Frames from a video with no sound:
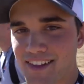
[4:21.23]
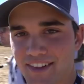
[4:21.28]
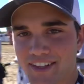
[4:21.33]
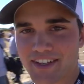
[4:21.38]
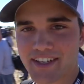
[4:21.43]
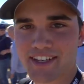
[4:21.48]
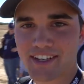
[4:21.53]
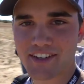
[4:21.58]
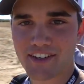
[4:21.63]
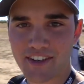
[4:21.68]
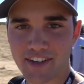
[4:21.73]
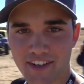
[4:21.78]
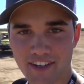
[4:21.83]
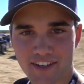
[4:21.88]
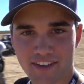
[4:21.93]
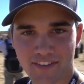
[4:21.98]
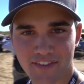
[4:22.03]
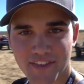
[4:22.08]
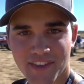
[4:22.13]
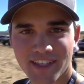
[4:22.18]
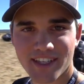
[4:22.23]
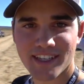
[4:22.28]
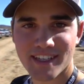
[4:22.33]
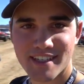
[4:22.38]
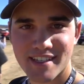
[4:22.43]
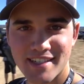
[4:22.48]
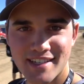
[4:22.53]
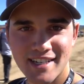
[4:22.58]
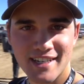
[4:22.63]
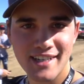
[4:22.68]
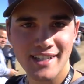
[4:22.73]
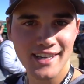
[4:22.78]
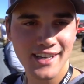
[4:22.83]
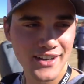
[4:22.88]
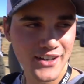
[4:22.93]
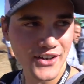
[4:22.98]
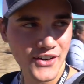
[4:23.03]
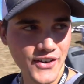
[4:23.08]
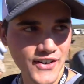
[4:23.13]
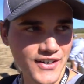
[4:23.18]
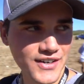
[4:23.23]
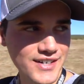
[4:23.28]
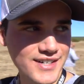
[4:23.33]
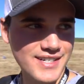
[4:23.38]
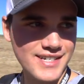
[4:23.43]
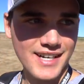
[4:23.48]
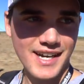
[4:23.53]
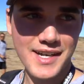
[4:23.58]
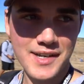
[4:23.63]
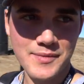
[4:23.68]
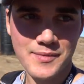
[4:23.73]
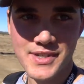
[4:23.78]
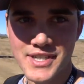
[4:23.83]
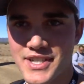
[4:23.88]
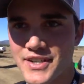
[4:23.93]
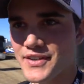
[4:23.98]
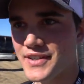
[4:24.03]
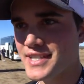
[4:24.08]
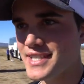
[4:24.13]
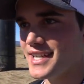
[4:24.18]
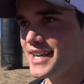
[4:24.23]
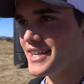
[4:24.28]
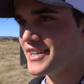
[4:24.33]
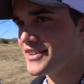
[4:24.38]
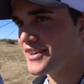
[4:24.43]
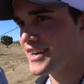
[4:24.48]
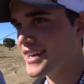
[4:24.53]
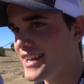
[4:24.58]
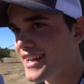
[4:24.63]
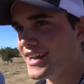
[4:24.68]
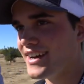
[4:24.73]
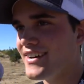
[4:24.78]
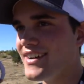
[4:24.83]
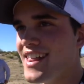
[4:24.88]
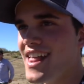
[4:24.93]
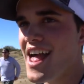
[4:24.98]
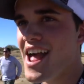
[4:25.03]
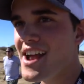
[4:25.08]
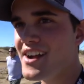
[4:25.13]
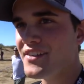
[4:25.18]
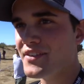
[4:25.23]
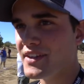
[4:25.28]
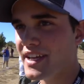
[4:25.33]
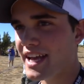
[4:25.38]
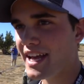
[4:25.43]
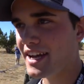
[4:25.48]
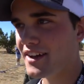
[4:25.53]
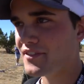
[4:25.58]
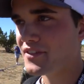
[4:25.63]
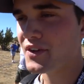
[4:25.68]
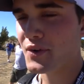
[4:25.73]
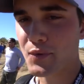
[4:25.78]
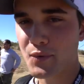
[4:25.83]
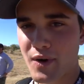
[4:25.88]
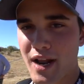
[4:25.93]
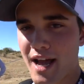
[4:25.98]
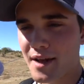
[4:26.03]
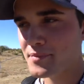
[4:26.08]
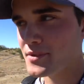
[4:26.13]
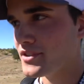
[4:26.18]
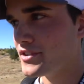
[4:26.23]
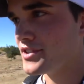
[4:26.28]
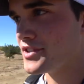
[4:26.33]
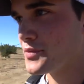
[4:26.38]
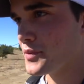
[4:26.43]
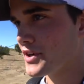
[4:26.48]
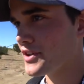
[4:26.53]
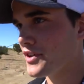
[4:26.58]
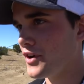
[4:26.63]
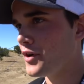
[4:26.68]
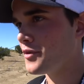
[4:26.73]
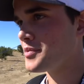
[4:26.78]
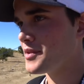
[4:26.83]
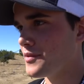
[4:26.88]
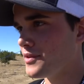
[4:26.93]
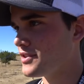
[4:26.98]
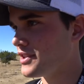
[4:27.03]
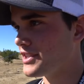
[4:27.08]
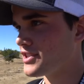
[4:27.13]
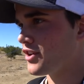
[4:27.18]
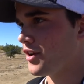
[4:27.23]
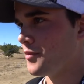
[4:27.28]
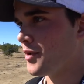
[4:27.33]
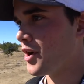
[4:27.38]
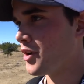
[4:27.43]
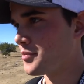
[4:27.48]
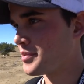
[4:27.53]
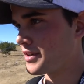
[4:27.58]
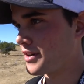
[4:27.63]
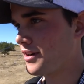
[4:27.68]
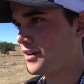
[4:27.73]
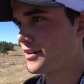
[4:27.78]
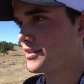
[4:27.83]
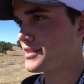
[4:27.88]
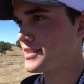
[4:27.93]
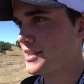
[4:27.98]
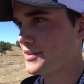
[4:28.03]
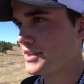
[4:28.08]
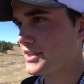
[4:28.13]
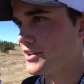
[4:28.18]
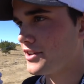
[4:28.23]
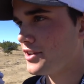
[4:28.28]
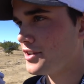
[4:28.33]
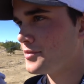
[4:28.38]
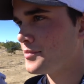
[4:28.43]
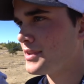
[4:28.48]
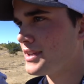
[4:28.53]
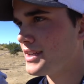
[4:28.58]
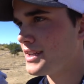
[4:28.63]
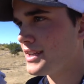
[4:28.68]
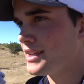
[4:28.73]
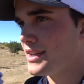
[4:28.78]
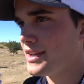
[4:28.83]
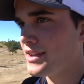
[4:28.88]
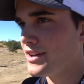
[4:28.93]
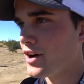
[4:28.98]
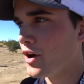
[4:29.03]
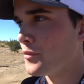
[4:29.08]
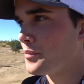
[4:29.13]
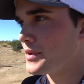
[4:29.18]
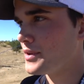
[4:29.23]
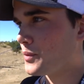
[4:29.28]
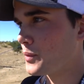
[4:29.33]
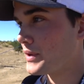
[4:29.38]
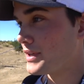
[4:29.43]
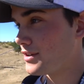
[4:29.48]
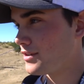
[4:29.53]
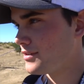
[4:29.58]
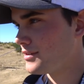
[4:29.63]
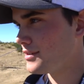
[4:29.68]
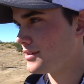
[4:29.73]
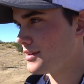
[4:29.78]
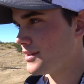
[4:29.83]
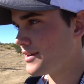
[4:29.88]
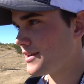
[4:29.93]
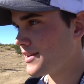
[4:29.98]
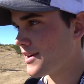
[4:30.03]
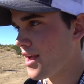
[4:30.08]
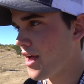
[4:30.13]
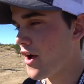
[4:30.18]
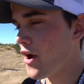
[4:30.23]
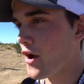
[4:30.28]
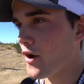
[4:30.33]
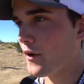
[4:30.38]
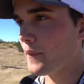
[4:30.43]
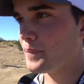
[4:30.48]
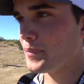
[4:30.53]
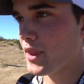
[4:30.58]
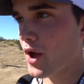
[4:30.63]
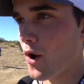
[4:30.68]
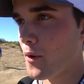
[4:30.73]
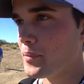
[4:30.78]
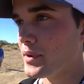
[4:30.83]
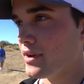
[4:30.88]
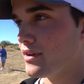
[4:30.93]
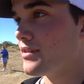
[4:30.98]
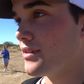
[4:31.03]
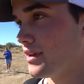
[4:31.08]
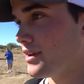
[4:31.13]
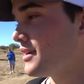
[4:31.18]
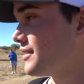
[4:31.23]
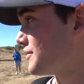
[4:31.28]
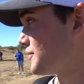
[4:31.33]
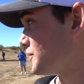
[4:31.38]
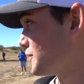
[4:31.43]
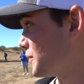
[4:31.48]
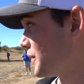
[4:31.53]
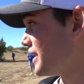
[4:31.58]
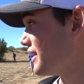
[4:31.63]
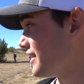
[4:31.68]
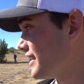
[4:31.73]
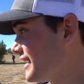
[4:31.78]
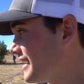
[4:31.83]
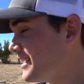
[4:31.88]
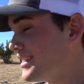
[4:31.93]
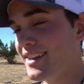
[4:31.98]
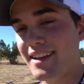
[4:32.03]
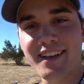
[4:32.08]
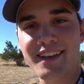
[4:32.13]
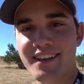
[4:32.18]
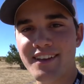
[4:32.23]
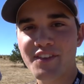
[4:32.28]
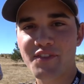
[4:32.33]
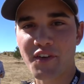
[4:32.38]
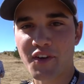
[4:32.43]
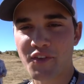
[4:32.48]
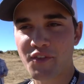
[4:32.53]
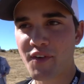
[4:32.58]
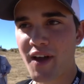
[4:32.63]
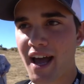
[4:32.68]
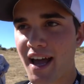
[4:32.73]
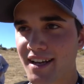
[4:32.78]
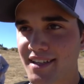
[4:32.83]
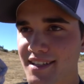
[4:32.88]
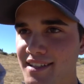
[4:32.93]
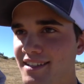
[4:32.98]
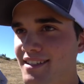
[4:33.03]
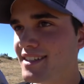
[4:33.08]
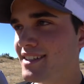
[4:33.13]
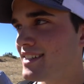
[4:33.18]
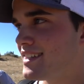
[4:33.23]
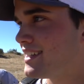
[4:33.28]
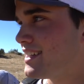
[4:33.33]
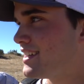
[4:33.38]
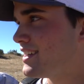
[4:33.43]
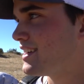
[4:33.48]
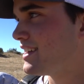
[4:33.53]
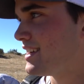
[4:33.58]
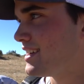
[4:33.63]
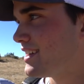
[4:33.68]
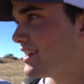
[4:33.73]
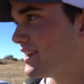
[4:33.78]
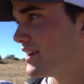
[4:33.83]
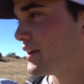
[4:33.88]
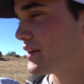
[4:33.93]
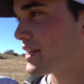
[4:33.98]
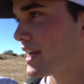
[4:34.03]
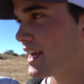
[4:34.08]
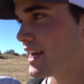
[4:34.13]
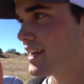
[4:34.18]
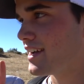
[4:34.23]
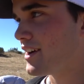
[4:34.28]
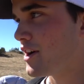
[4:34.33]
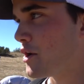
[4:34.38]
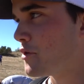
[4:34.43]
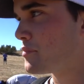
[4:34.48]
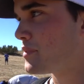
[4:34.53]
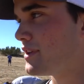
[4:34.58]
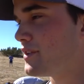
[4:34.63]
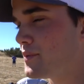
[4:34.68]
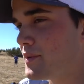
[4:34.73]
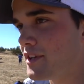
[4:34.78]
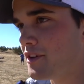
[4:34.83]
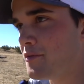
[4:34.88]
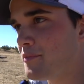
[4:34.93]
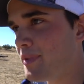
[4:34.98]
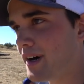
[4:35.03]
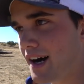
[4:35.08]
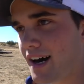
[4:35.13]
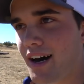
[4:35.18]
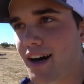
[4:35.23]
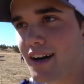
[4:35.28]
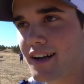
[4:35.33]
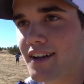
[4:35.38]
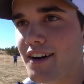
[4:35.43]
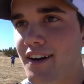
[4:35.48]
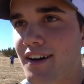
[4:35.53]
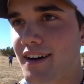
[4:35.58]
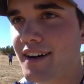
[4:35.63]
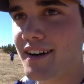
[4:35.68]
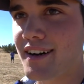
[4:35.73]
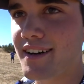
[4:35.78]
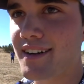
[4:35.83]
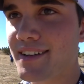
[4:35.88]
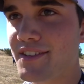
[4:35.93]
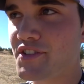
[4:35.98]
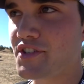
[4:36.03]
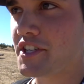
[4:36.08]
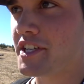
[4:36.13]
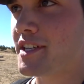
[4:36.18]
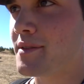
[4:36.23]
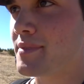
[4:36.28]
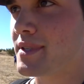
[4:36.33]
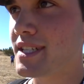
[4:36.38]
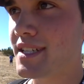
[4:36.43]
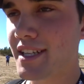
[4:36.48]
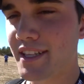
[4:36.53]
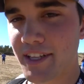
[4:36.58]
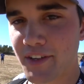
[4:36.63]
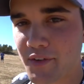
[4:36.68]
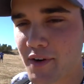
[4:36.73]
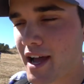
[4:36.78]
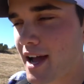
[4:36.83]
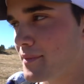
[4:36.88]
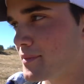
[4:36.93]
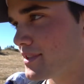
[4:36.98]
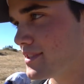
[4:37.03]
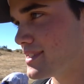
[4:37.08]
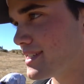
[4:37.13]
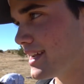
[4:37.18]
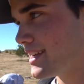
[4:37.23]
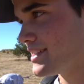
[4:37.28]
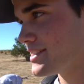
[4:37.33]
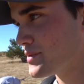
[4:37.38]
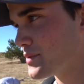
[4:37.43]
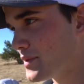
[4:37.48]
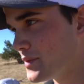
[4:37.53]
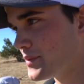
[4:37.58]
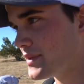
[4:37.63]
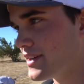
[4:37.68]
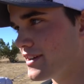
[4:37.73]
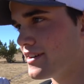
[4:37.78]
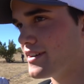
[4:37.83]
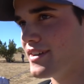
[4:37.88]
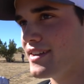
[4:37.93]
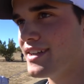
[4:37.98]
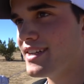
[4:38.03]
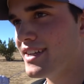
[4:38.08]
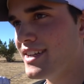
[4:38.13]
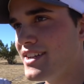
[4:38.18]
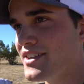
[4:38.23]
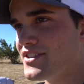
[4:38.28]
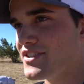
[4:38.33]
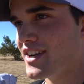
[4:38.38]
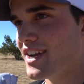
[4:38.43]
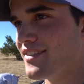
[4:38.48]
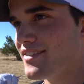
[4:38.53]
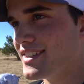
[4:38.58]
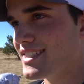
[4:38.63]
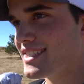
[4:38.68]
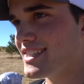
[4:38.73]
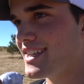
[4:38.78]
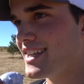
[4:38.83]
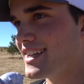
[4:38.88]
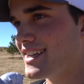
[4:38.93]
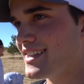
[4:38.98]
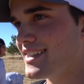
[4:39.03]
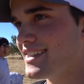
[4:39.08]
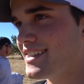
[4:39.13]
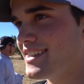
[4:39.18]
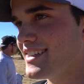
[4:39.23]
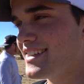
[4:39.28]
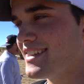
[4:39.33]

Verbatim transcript: Look at all these cars. I am so excited right now. We have Raptors. What are the open ones? They call them open cars. Is that what they call them? Open wheel. Open wheel? Open wheel. That's like the brand. Open, I just found that out. That's really? The brand, yeah. Fun it's fact. Like open wheel Baja car. Okay, open wheel Baja car, Jeeps, and then Raptors. That is what we are driving today.